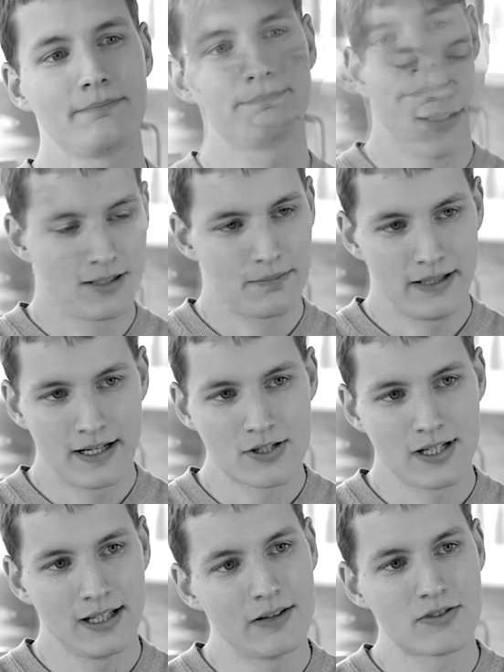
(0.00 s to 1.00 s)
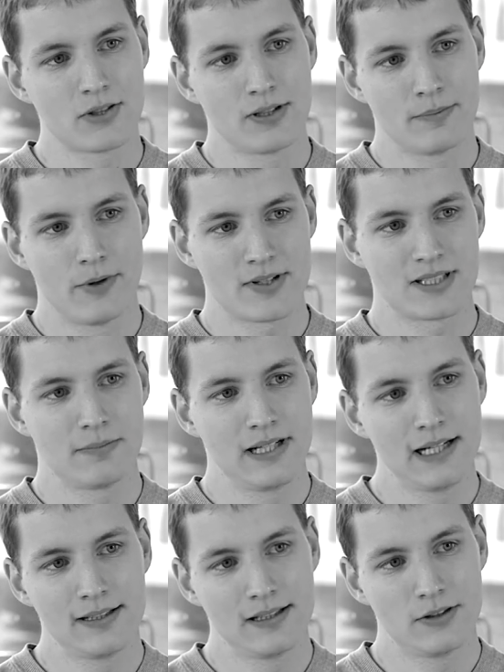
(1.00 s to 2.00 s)
I think a PhD gives you the
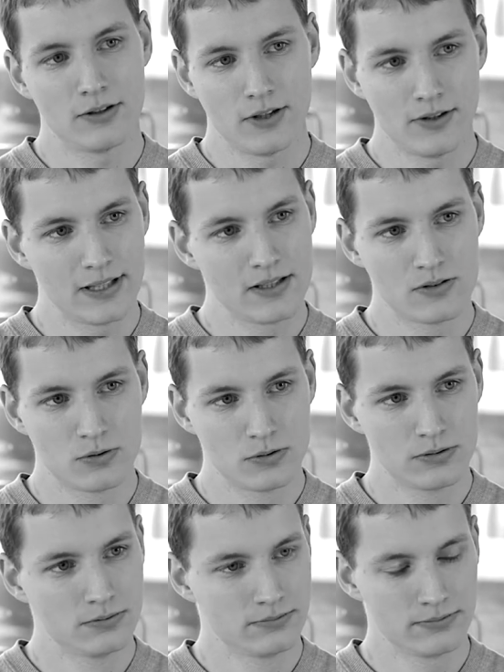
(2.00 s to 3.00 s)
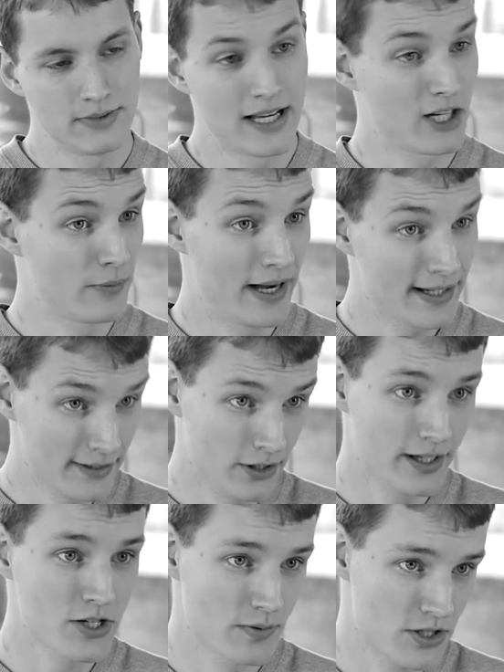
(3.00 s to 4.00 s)
possibility not only to acquire
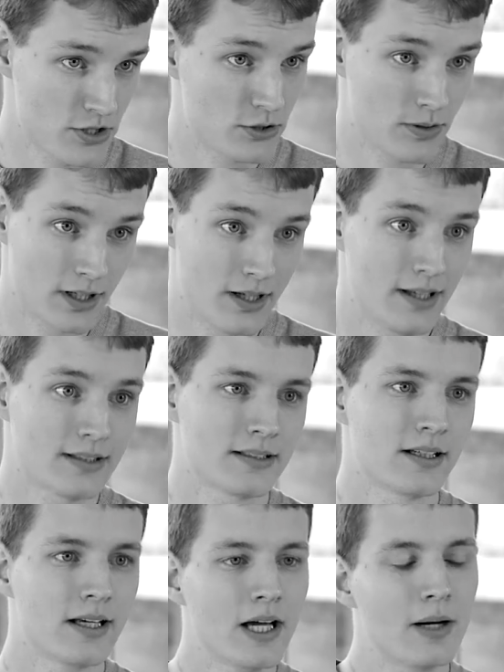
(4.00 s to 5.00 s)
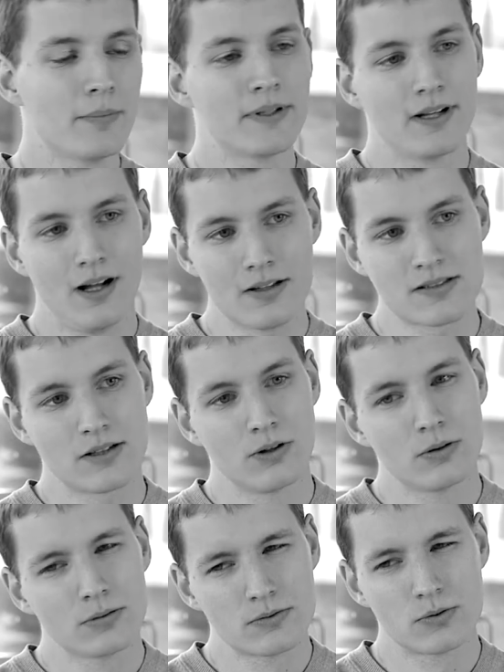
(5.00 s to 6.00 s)
knowledge, which you do a lot, but
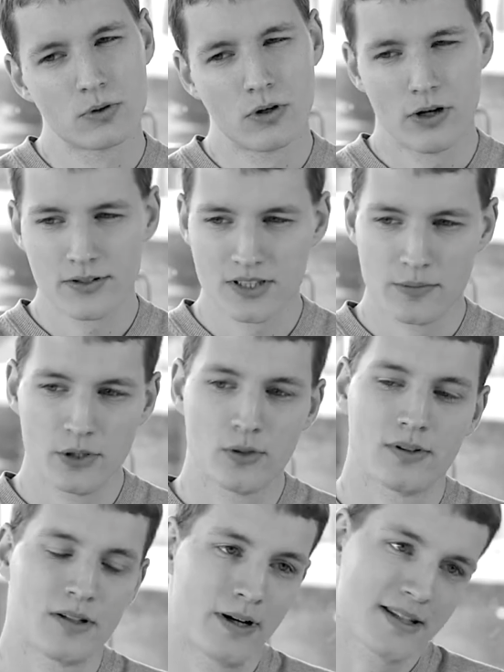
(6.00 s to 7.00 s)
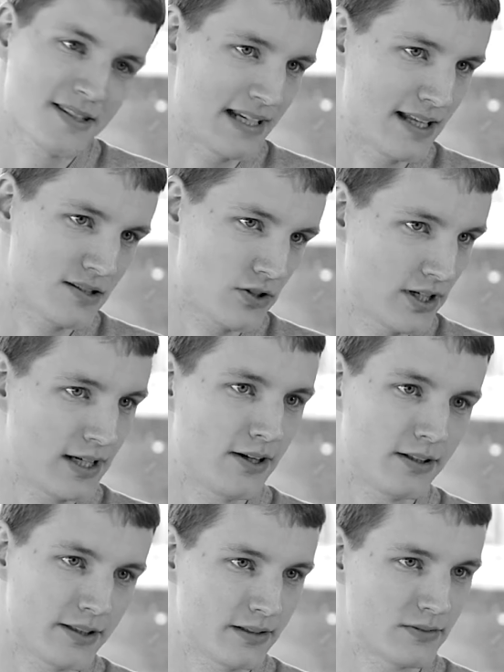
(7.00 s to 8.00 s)
also to contribute in one sense or in
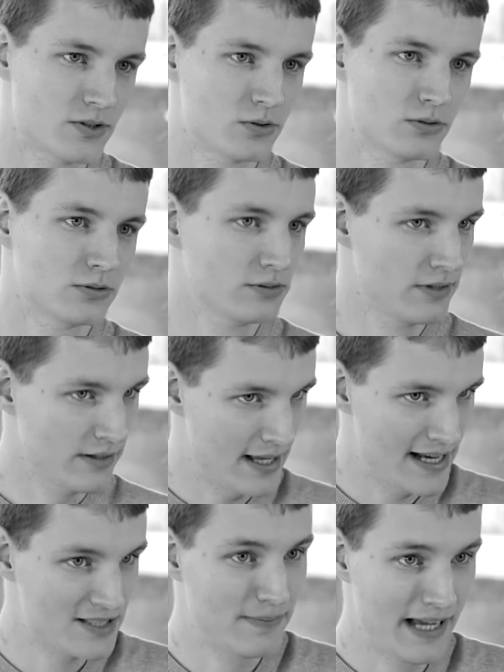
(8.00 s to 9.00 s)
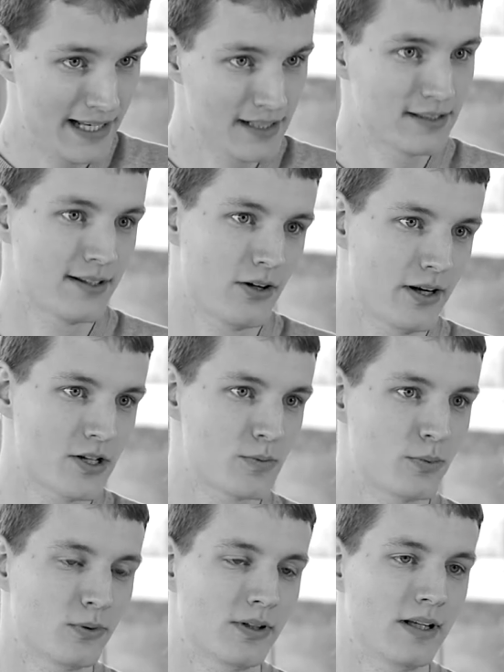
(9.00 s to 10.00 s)
another to expanding the
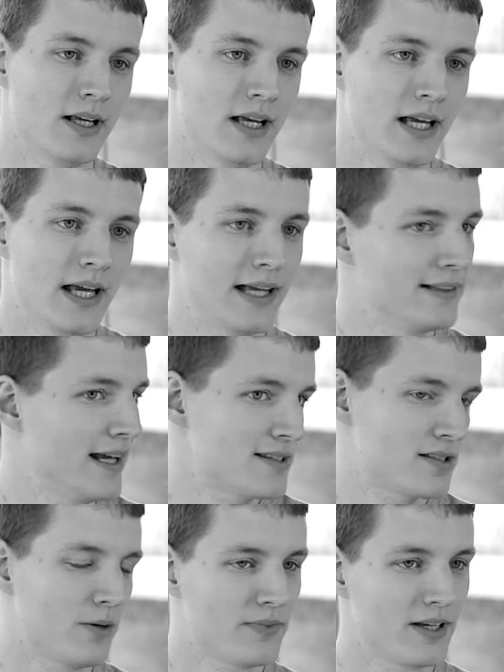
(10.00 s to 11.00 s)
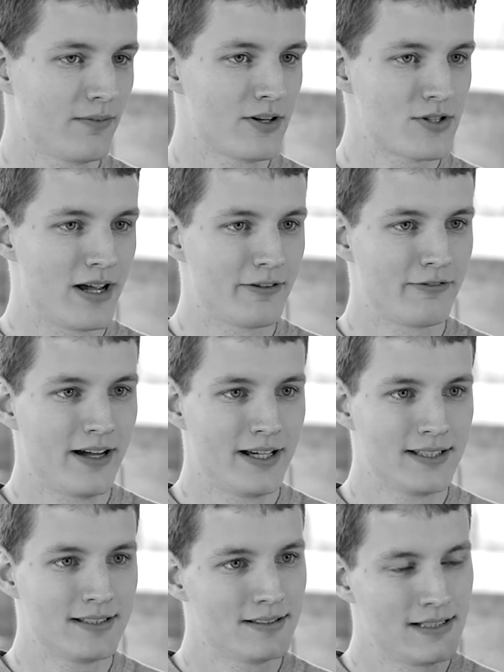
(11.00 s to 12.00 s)
knowledge pool. And that's something which I
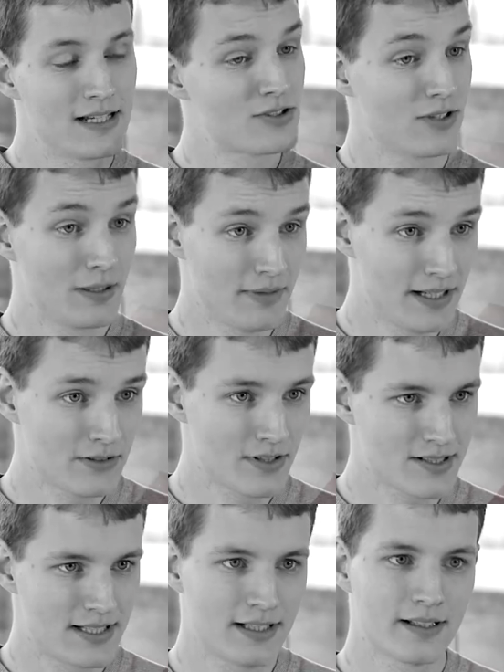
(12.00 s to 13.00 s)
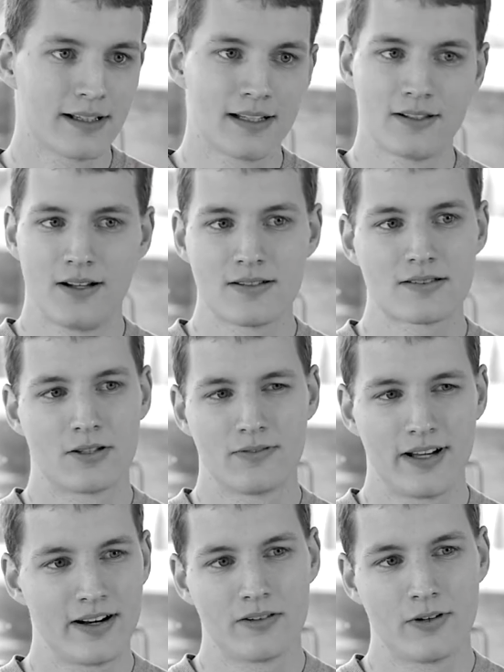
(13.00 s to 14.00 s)
find extremely interesting and also
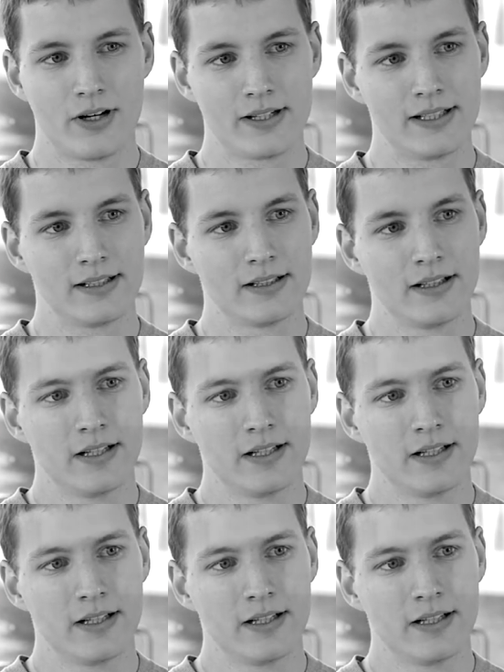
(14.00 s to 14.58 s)
very rewarding.